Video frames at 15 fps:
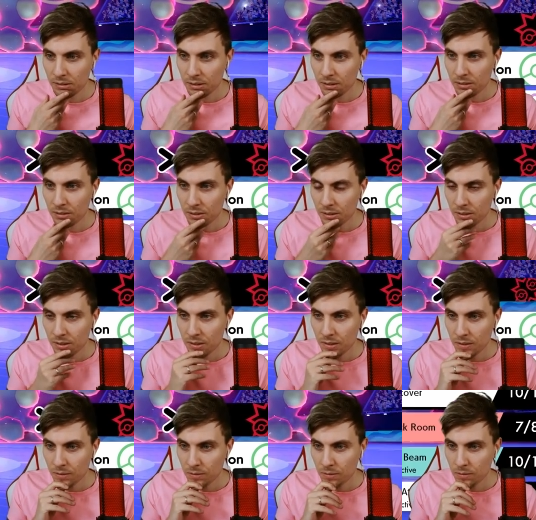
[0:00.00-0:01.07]

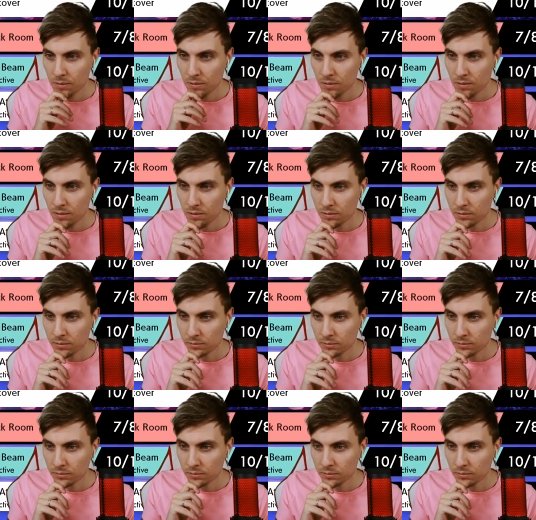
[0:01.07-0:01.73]
No one is speaking in this clip.